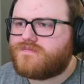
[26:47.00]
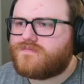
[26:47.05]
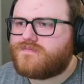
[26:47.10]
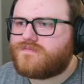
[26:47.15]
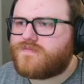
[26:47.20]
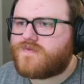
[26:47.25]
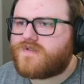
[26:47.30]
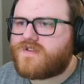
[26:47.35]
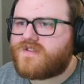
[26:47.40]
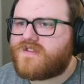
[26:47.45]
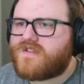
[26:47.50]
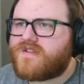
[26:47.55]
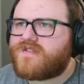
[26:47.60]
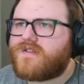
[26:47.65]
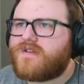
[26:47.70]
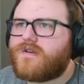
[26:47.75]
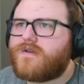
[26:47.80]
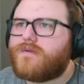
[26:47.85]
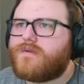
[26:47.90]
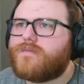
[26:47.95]
What does this
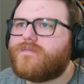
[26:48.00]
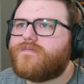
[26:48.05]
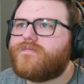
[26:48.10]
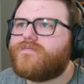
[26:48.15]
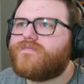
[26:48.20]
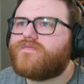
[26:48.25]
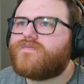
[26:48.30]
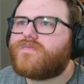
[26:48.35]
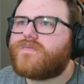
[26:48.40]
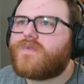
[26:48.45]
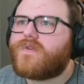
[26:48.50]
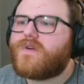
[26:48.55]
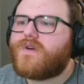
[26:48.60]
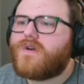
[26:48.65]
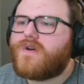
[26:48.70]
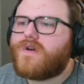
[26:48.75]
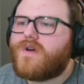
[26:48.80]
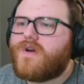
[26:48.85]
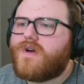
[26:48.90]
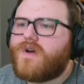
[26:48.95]
do?
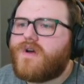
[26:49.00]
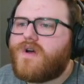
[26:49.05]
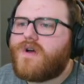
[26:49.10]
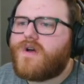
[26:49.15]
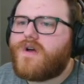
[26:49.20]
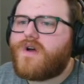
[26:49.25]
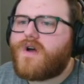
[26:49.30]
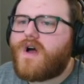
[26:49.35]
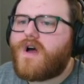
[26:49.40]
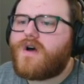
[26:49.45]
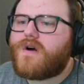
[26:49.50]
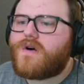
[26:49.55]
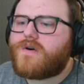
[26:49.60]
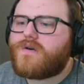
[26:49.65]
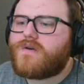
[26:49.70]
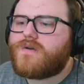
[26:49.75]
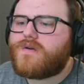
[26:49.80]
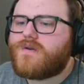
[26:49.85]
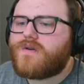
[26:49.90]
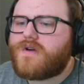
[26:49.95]
Oh,
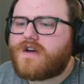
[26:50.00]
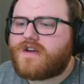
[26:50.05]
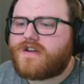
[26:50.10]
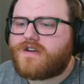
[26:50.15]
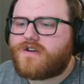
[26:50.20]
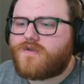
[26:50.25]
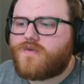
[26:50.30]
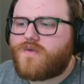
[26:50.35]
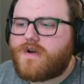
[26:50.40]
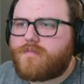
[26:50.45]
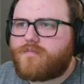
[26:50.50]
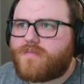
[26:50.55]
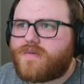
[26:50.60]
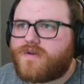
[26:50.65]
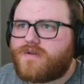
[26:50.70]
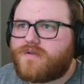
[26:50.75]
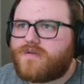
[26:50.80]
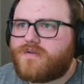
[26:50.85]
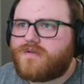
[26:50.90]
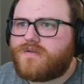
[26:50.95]
I can equip
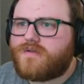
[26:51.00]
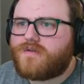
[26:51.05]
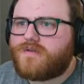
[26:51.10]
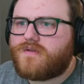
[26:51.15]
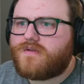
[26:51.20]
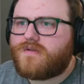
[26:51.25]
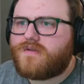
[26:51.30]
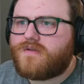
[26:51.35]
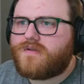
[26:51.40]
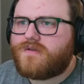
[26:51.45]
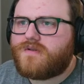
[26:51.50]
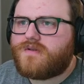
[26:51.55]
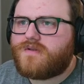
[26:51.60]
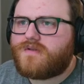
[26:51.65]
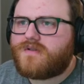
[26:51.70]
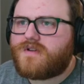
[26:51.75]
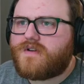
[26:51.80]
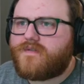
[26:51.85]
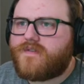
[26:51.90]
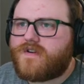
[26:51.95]

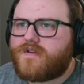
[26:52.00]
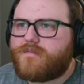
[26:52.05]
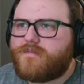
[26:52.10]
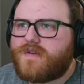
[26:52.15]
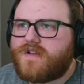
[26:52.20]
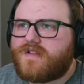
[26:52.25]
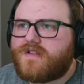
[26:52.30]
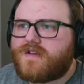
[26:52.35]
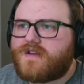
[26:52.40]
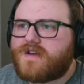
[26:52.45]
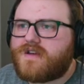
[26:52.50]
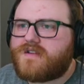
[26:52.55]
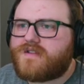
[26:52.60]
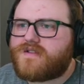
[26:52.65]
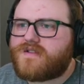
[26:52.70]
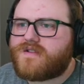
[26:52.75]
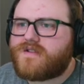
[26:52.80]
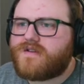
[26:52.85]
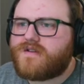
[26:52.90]
different abilities.